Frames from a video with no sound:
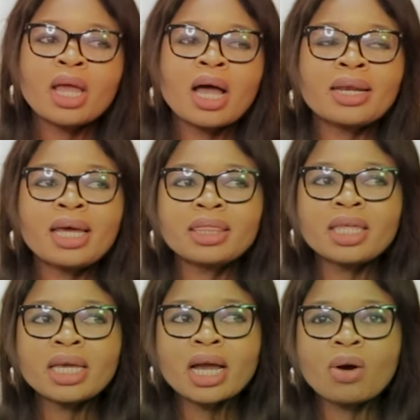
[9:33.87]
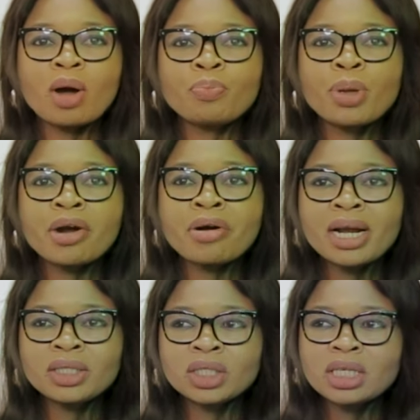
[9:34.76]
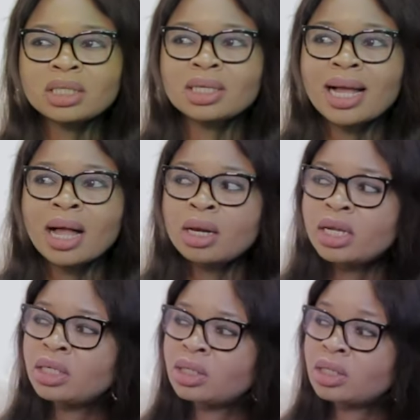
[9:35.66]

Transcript: And I think our parenting style is